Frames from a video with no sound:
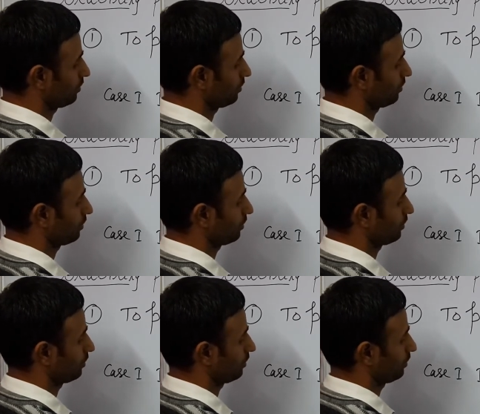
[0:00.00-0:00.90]

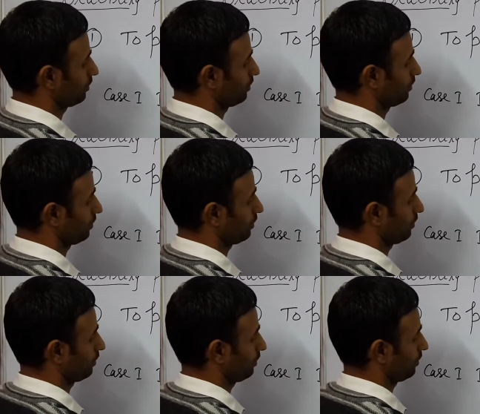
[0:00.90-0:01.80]

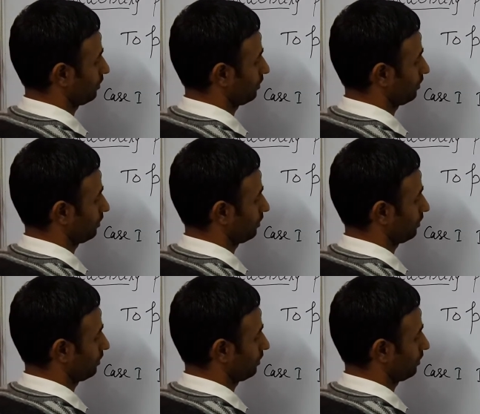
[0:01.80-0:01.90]
No one is speaking in this clip.